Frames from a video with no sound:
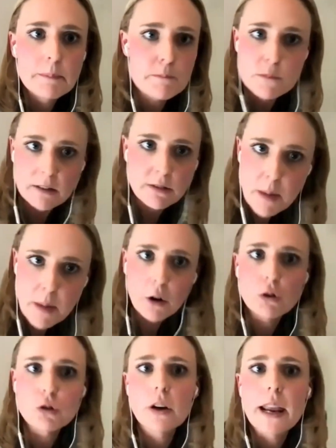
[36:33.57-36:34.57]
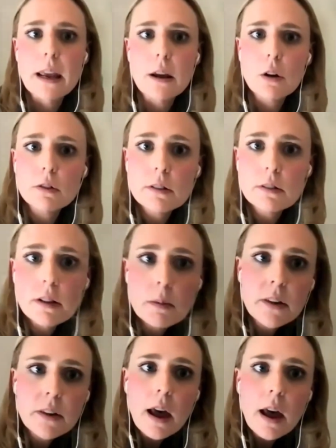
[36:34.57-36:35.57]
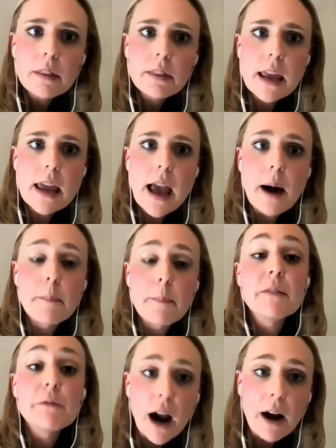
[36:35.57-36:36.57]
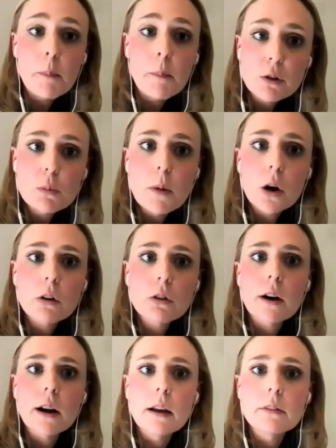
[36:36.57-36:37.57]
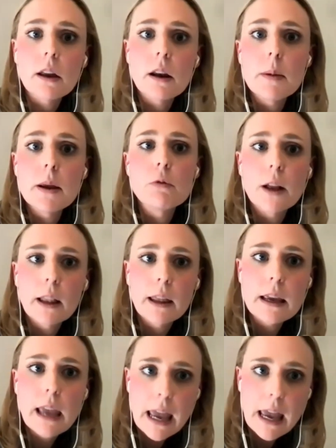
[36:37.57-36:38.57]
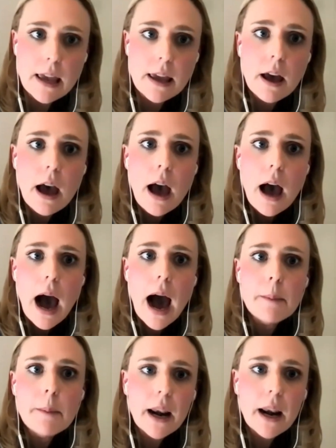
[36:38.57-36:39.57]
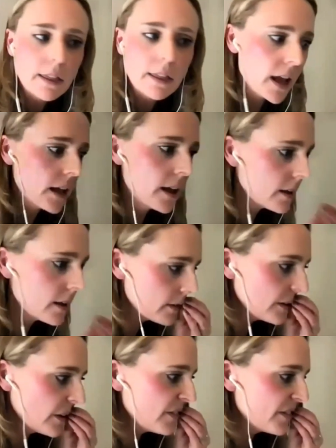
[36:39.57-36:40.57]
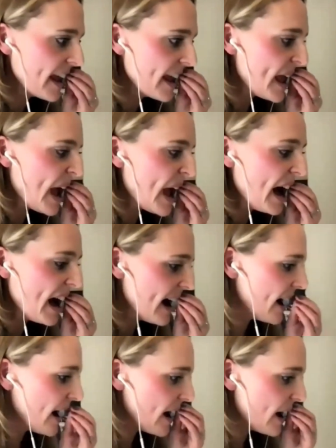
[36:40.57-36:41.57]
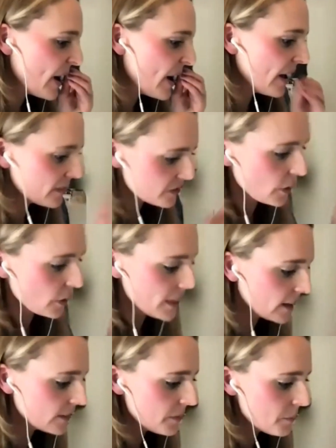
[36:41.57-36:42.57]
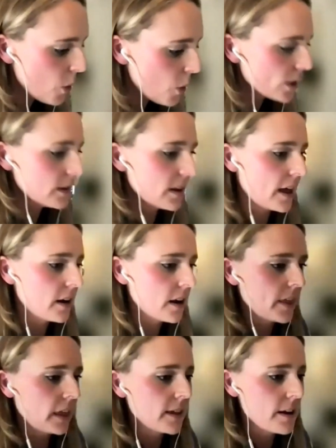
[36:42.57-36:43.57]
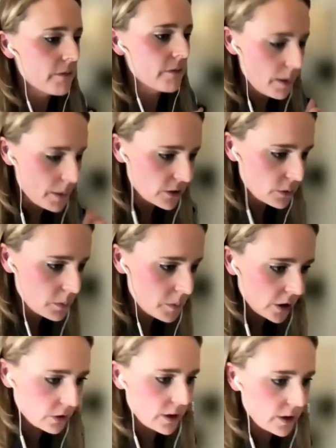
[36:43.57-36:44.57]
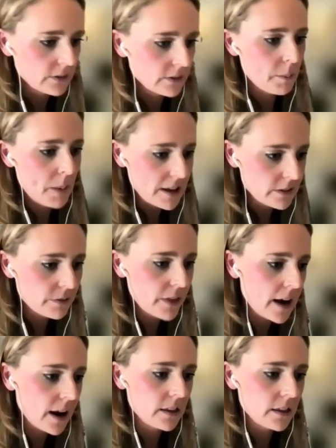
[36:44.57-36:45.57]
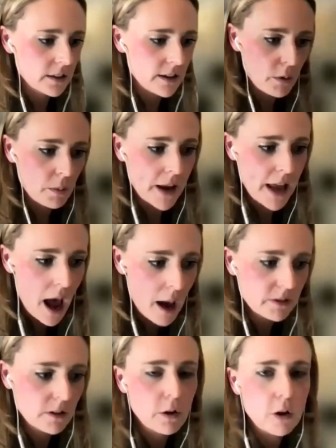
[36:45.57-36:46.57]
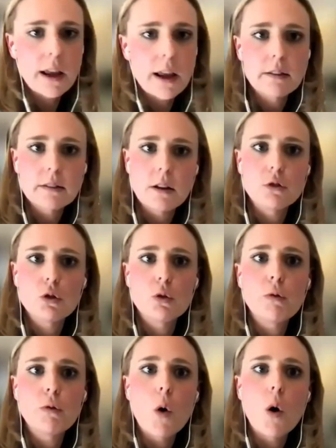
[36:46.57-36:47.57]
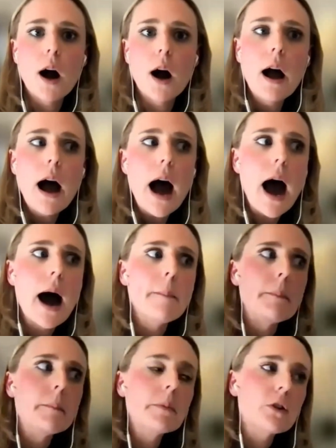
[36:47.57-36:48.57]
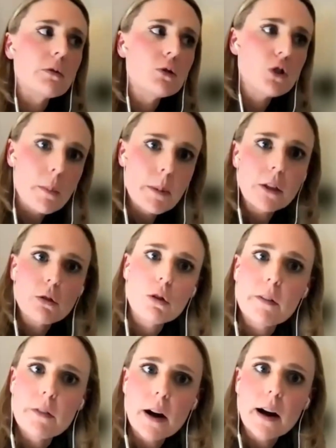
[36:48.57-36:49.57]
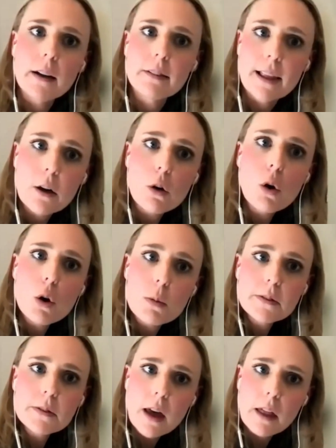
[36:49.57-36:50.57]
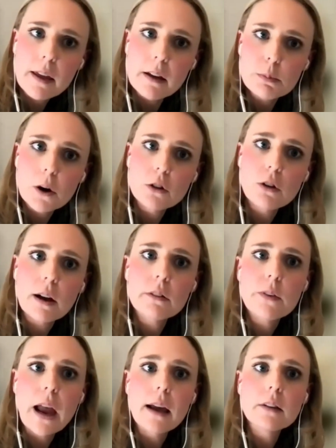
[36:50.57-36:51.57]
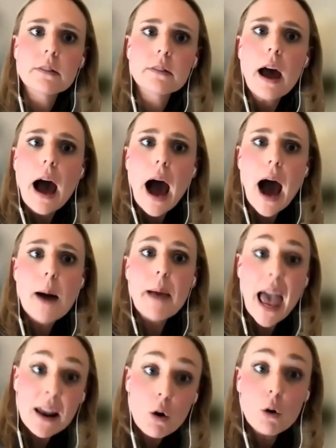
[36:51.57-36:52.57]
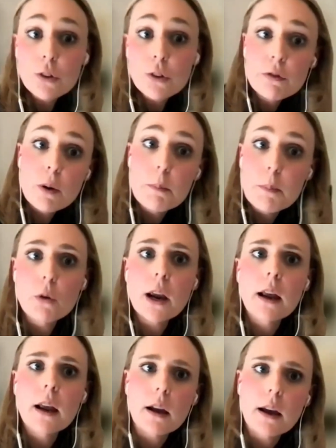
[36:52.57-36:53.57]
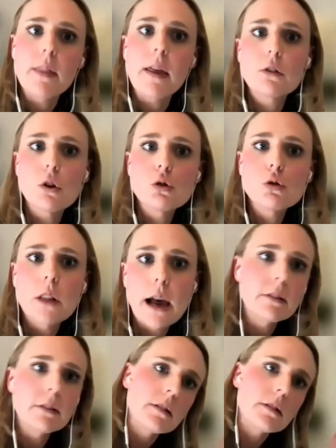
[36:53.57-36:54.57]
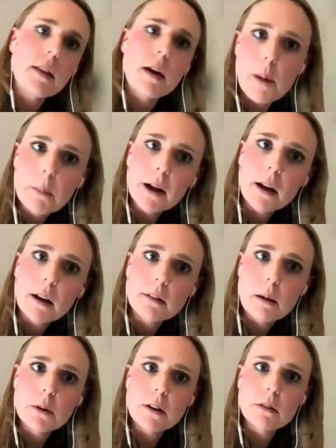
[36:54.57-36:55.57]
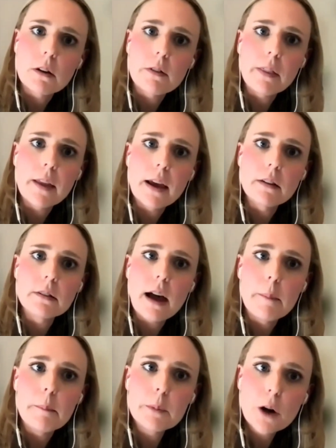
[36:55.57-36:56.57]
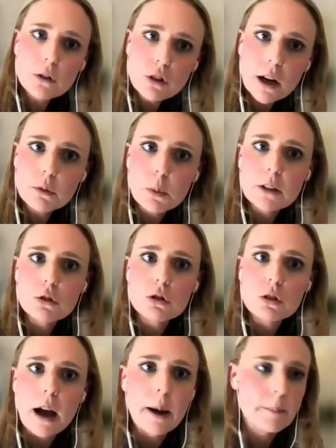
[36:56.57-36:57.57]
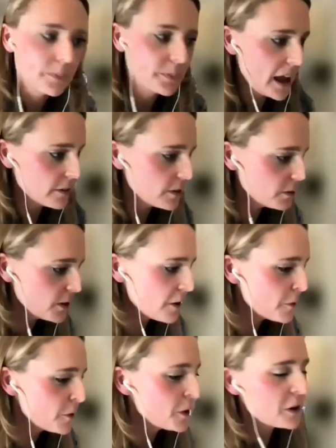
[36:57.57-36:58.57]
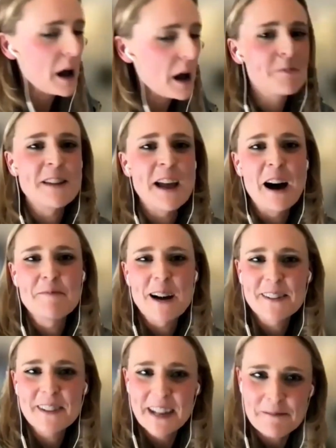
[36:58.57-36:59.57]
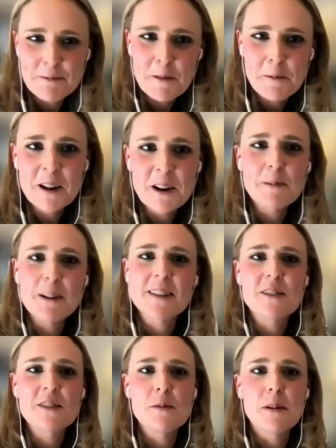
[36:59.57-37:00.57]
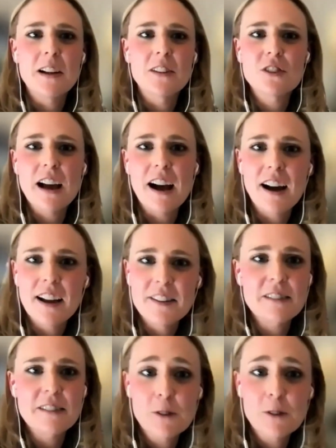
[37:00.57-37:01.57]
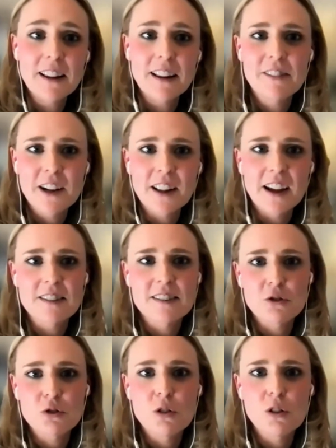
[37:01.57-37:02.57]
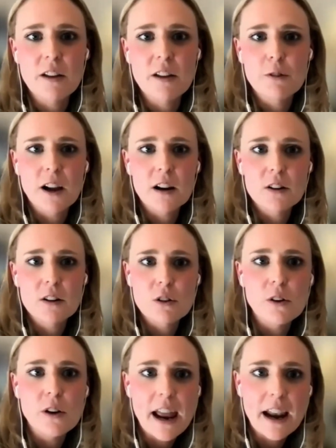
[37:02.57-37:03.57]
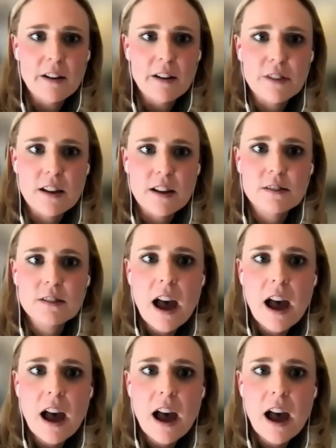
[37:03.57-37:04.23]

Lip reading: decimate ocean ecosystems, the environmental monitoring is going to be really key. And I think sort of so I think it's important that the environmental monitoring is a piece of that. I think that will be absolutely essential for sort of jumping through the various legal hoops that these projects face, and also for building, again, that social license and that public acceptance around these projects, which, as I've said a few times now, but can probably not be said too much, is really, really essential if we're going to do any of this